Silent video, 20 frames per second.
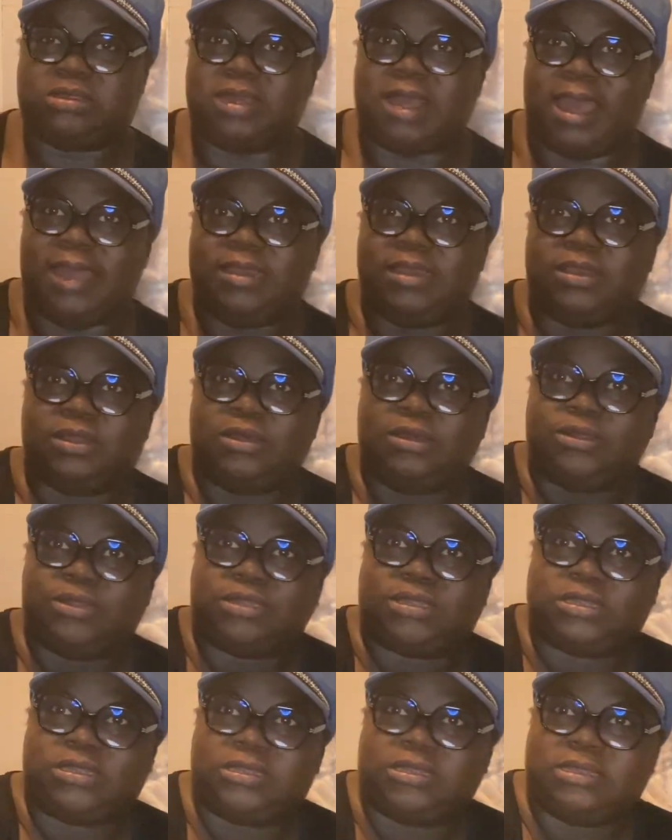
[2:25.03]
I looked
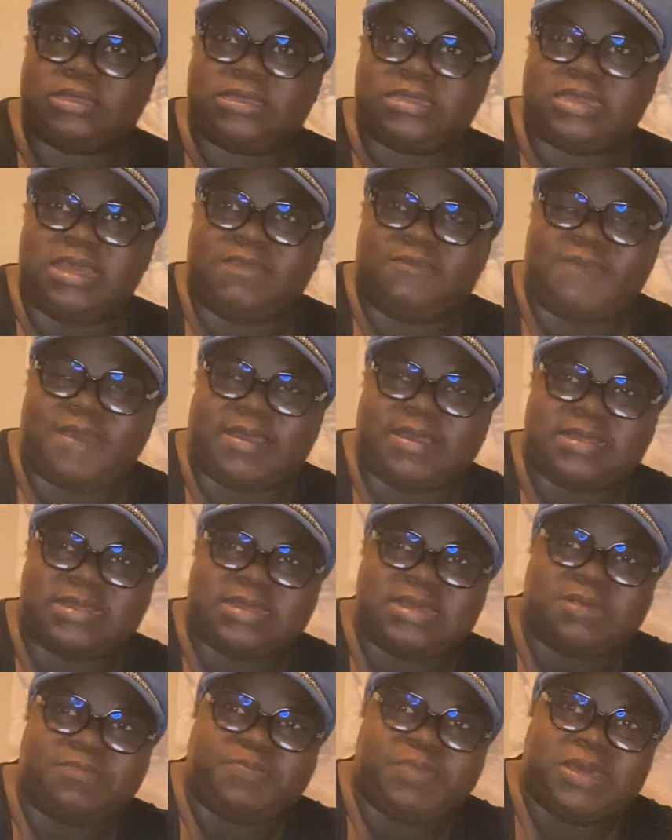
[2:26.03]
to see if I could
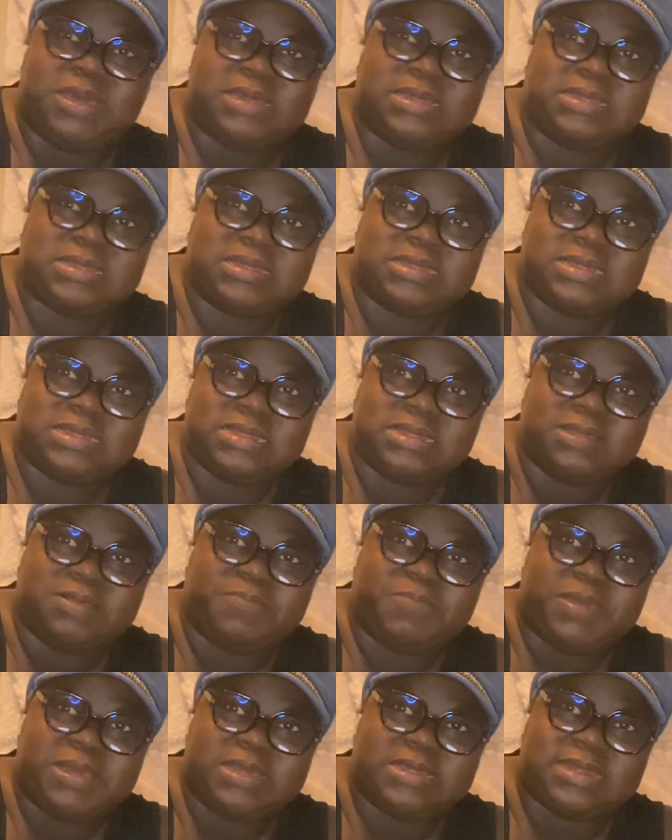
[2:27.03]
see a piece, the
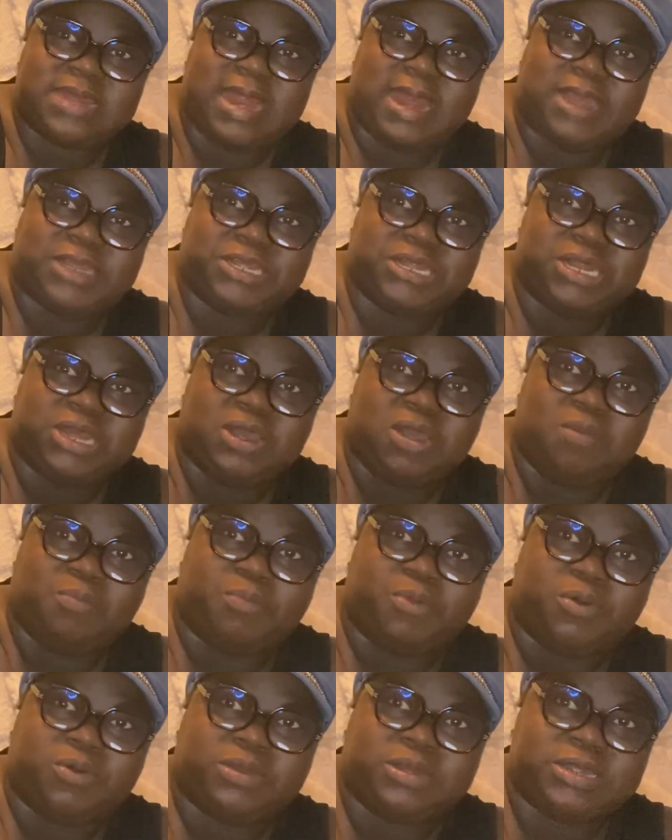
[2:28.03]
piece that actually got
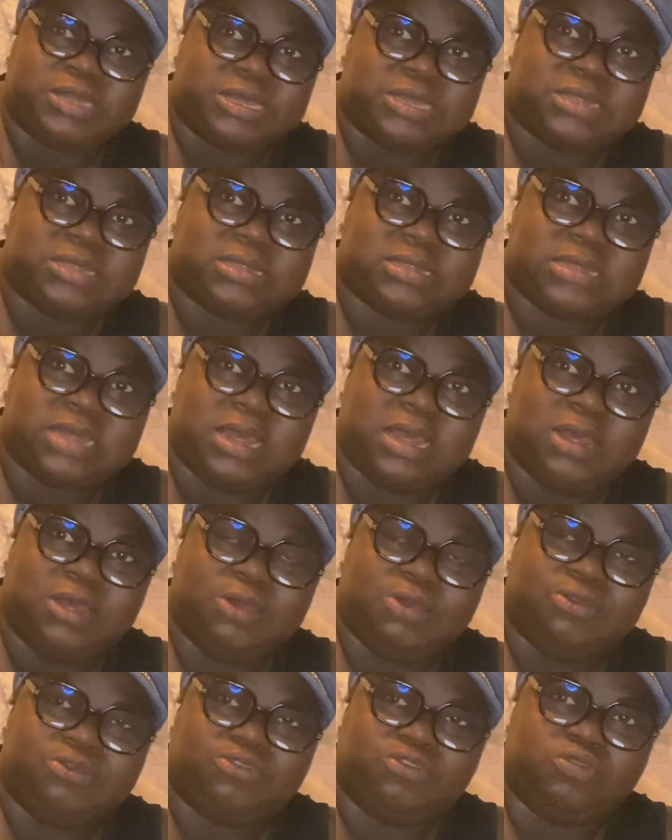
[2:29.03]
broken, just
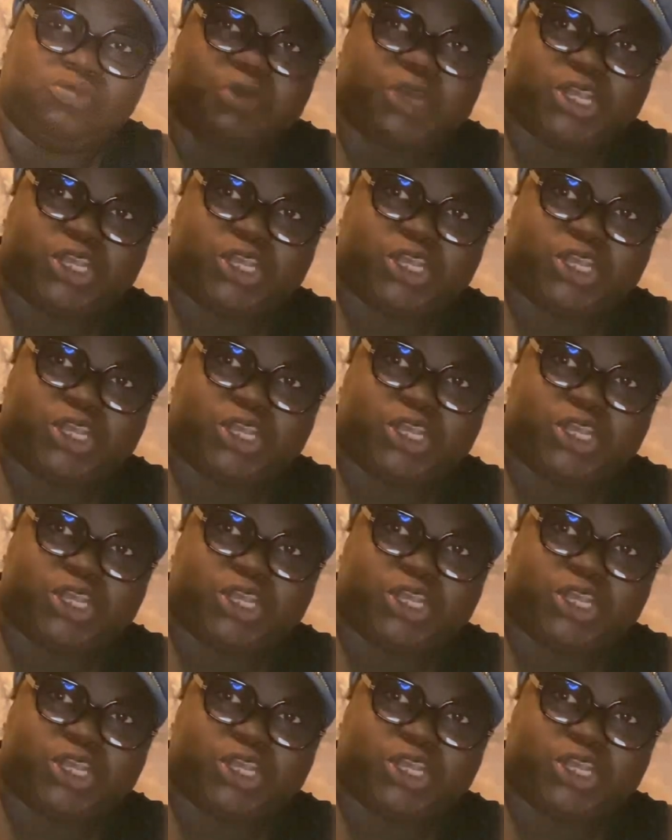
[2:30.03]
to be